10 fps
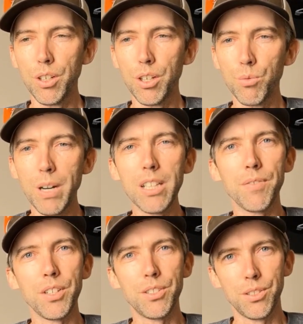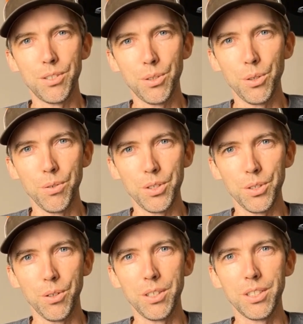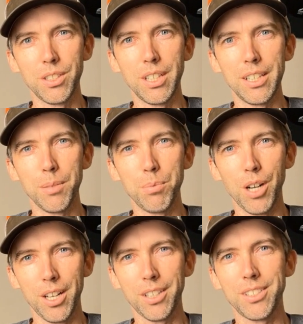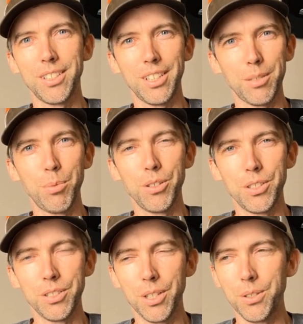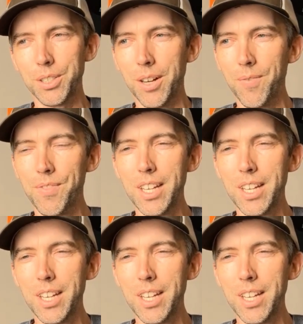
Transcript: relevant to your resort and the products and the experiences that you sell.